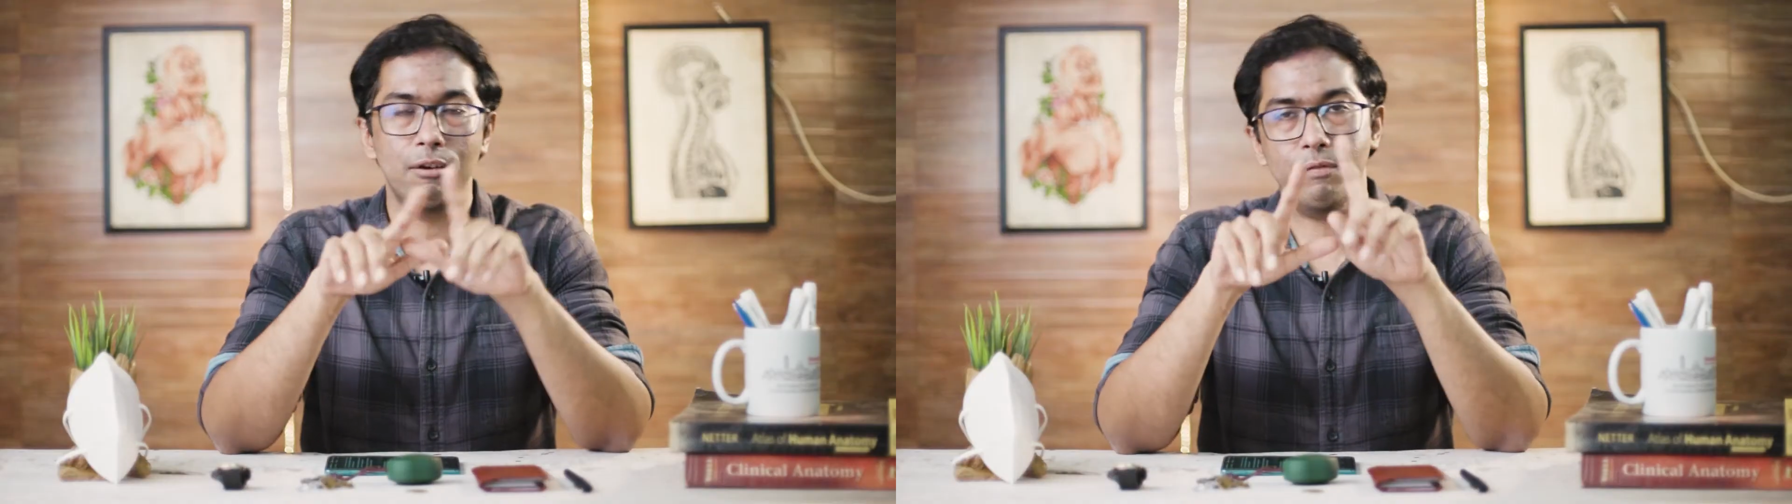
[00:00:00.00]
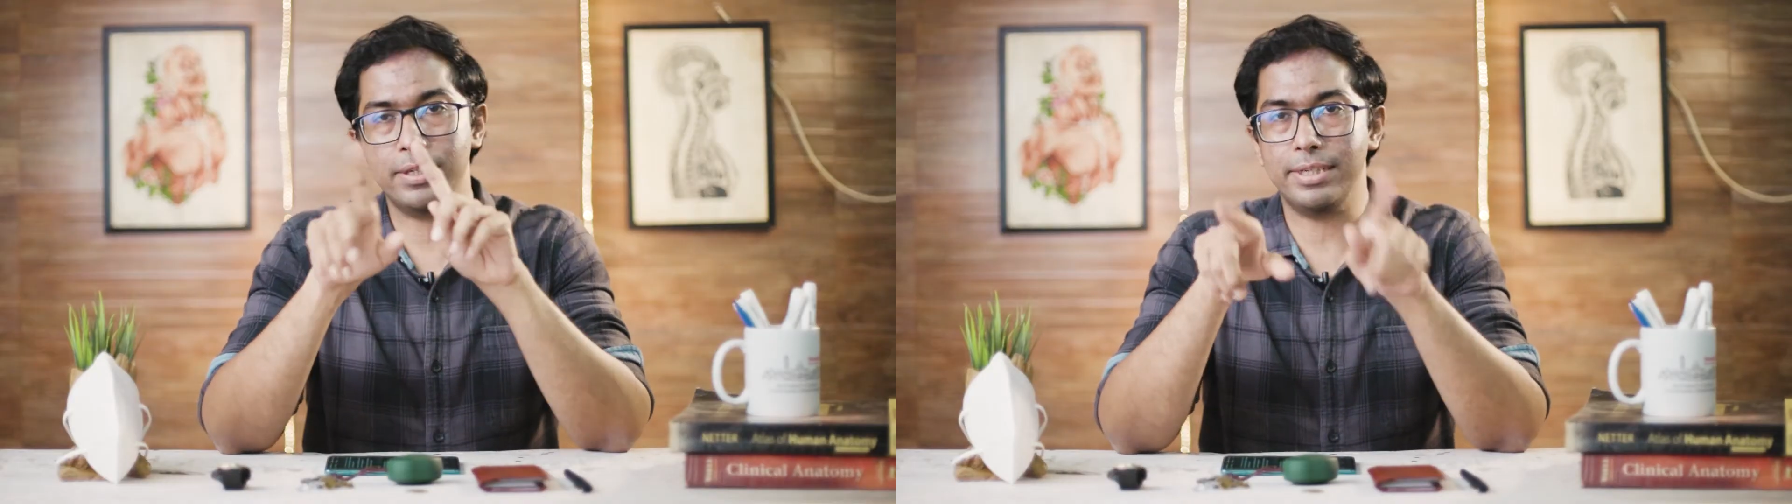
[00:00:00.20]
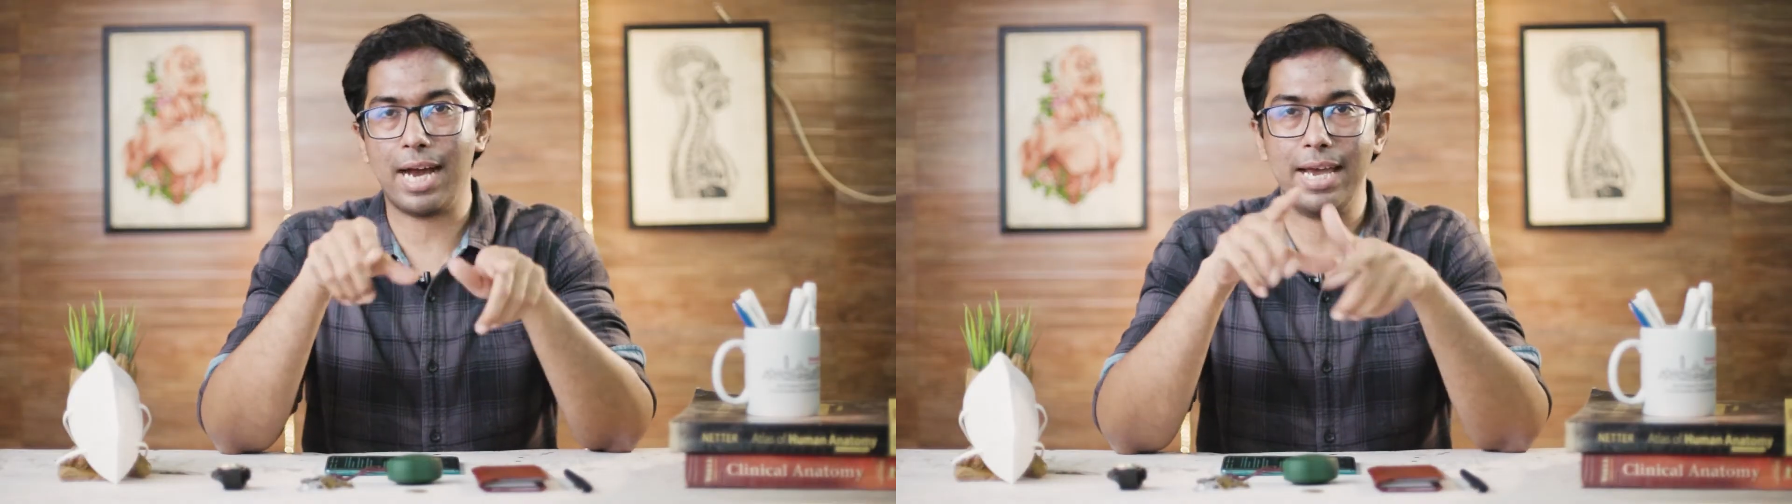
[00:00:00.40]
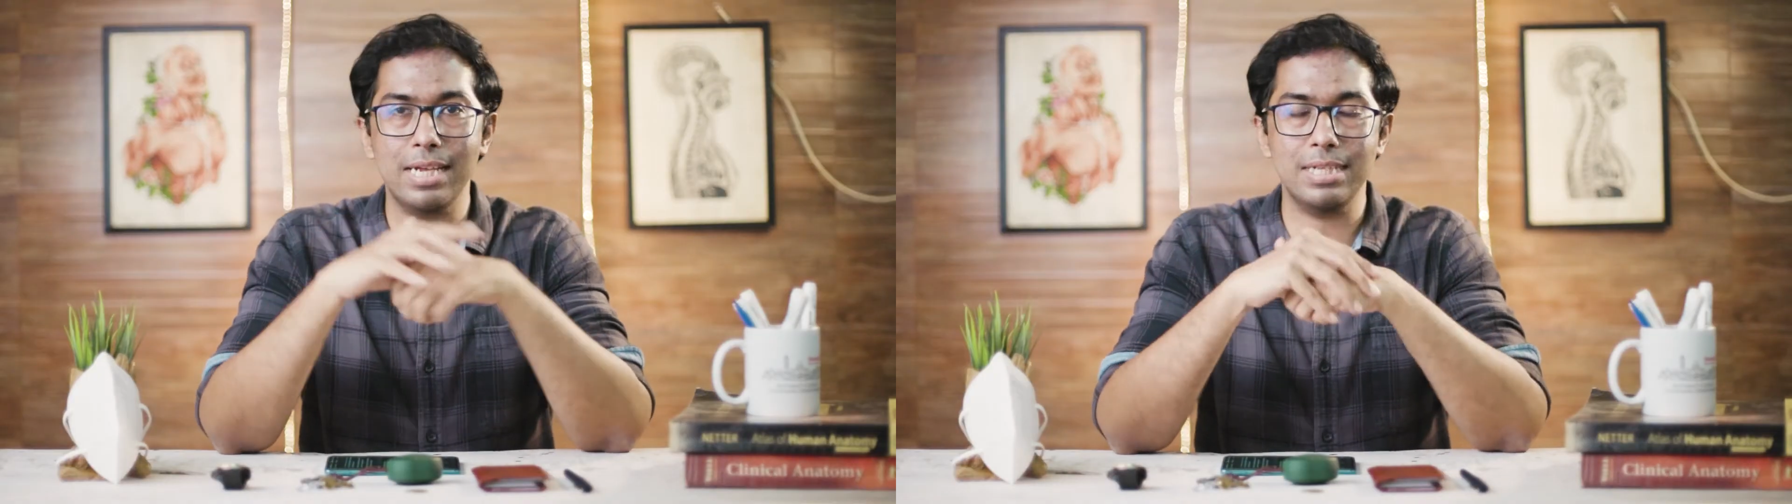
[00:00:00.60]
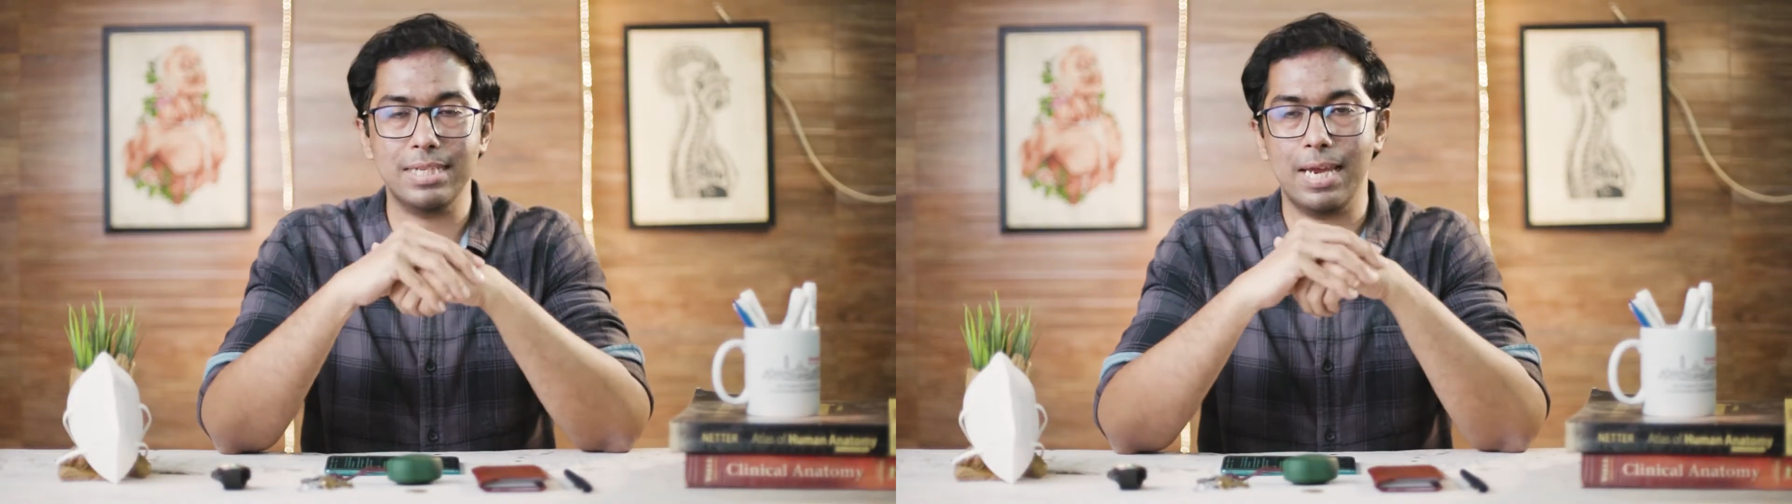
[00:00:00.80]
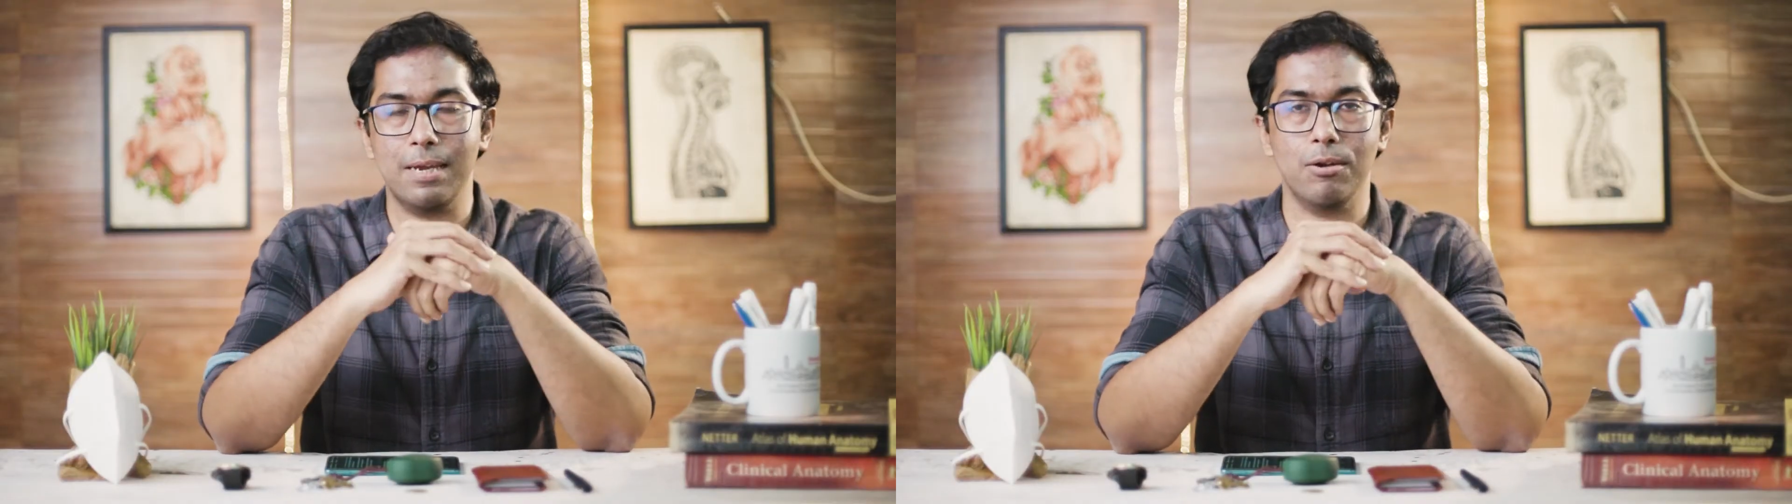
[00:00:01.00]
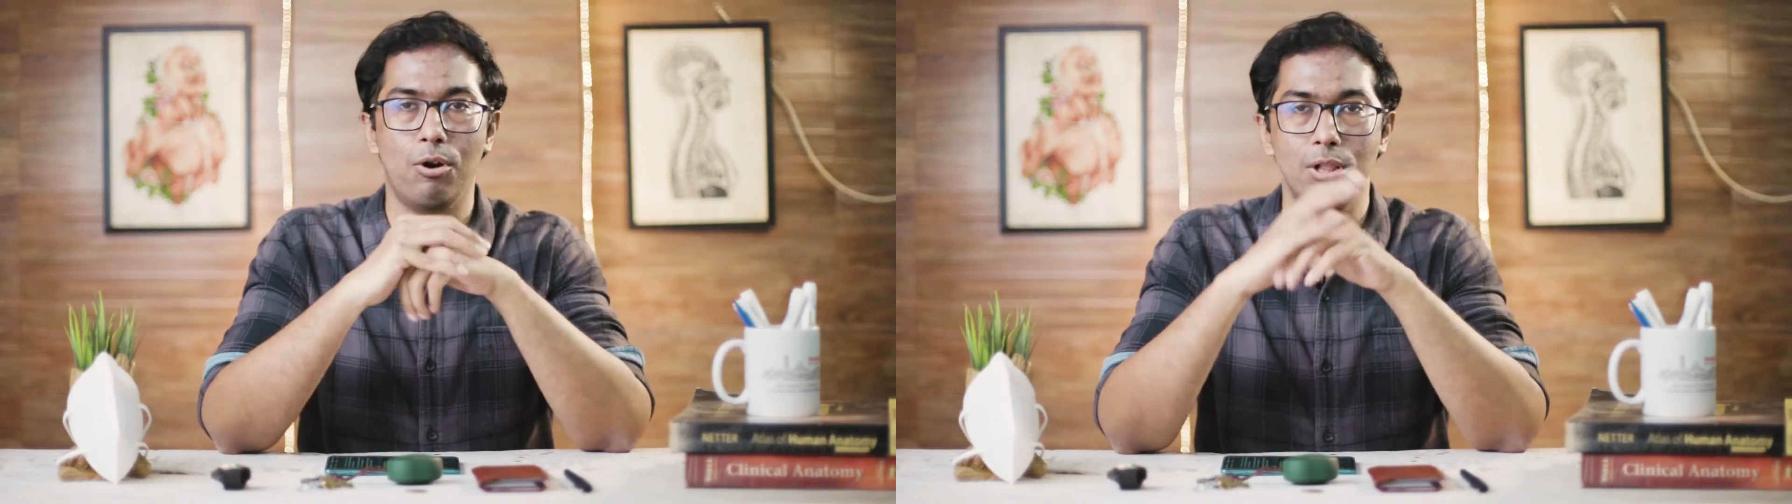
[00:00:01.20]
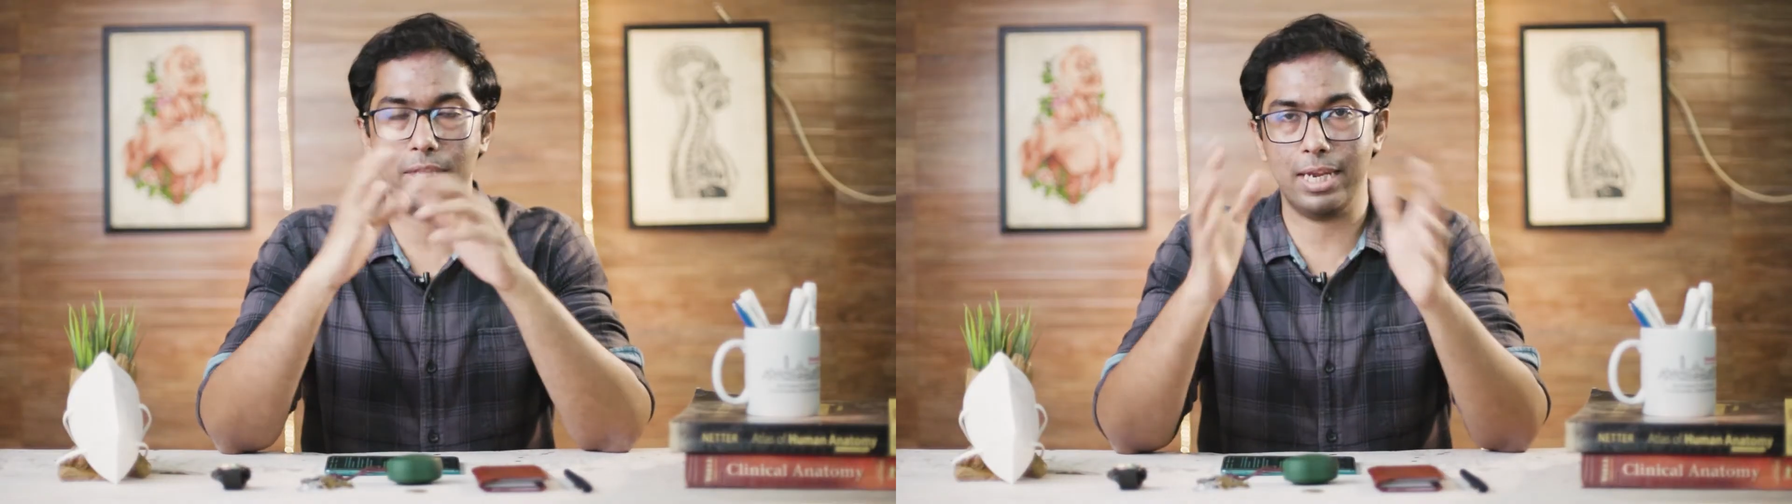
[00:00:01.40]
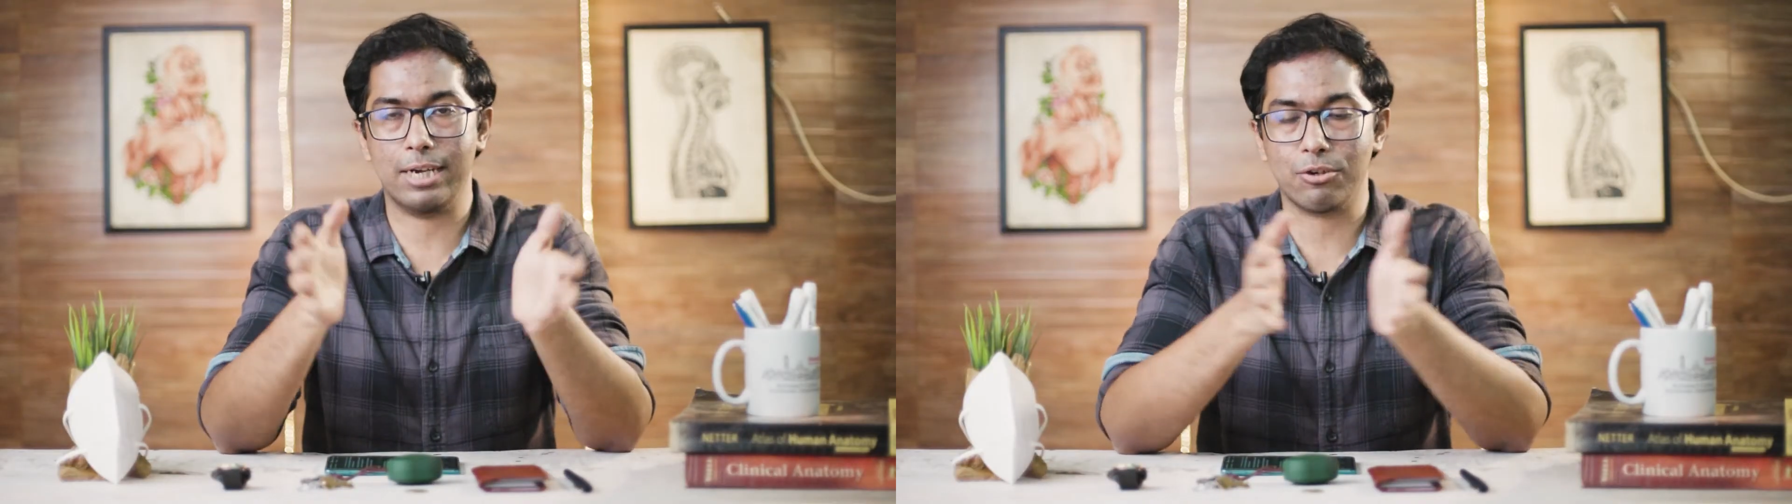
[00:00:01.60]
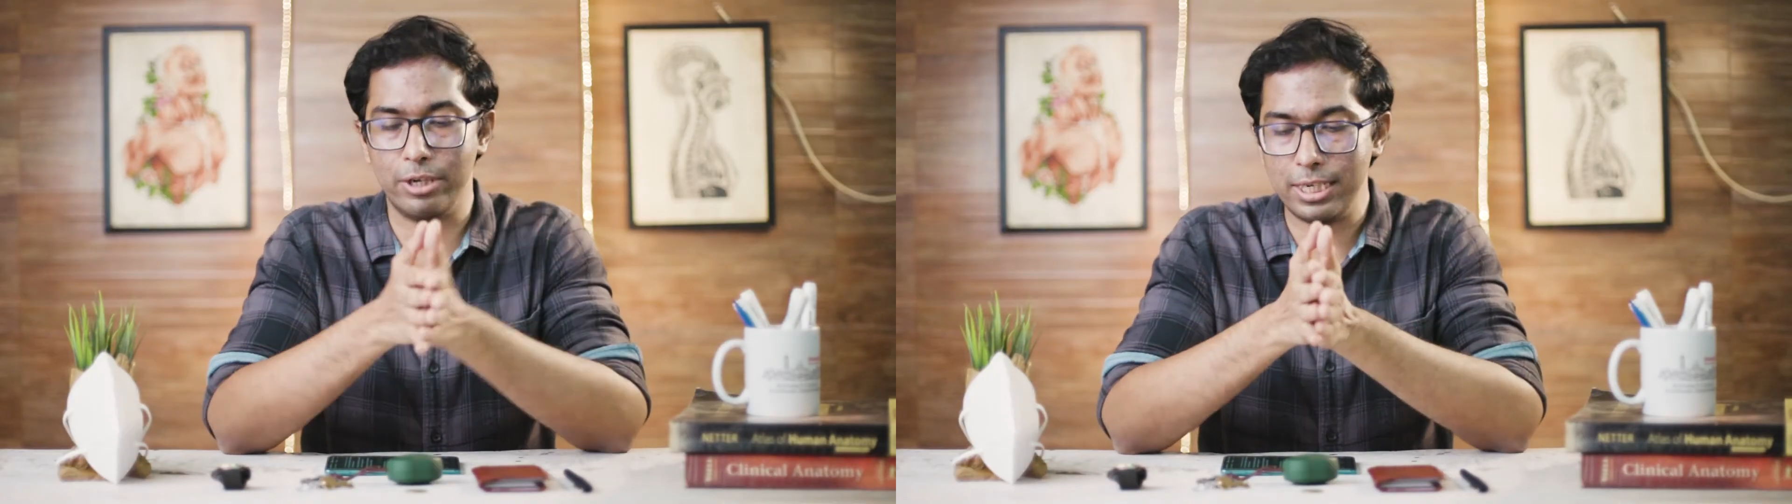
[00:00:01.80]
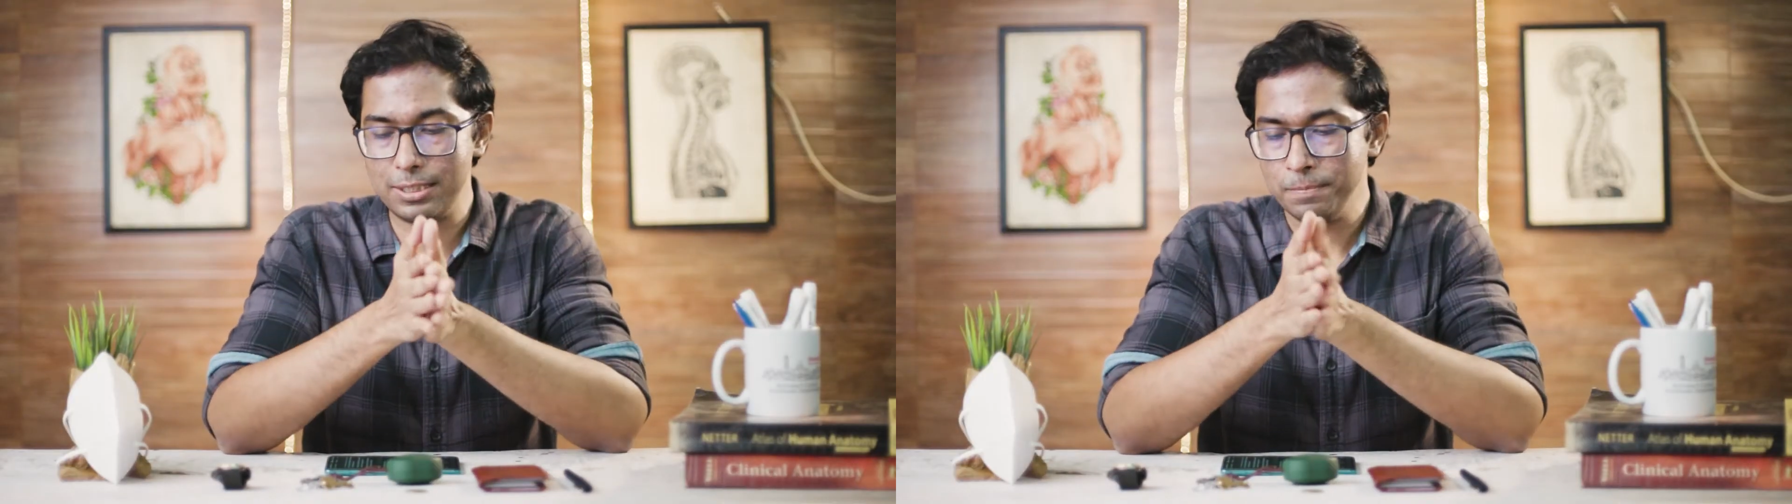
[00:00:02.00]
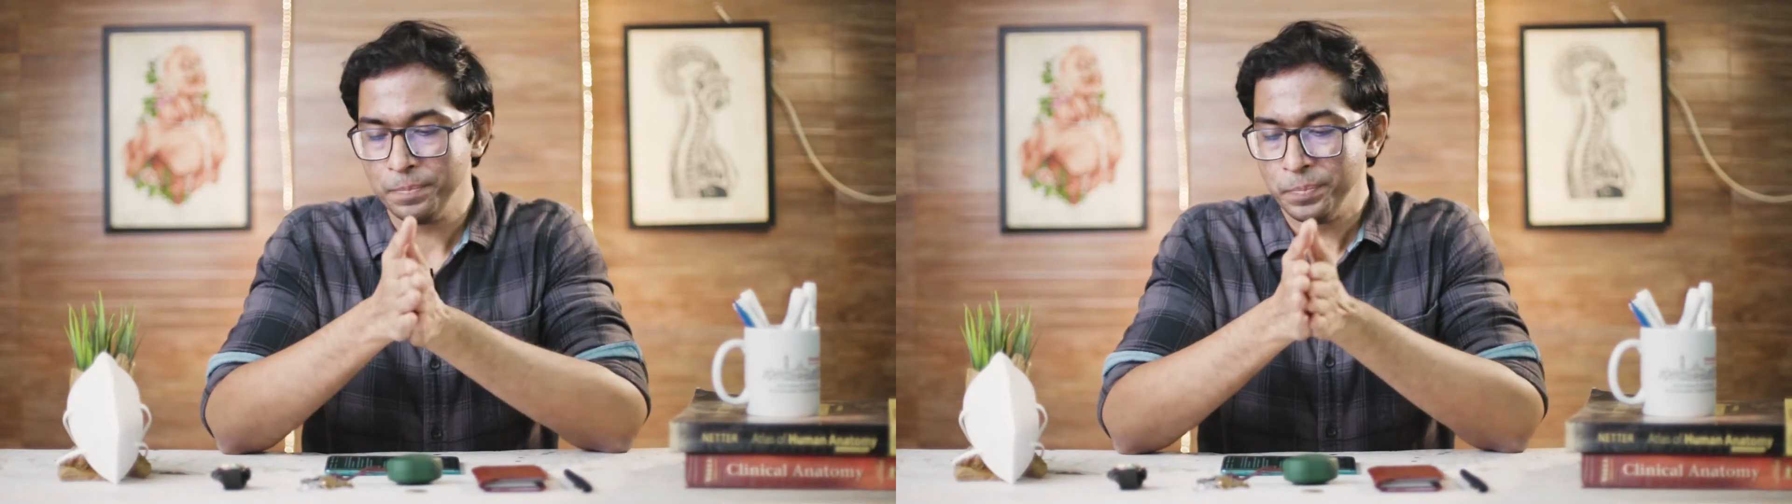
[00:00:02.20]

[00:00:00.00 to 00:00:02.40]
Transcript: with dials and all the electronics,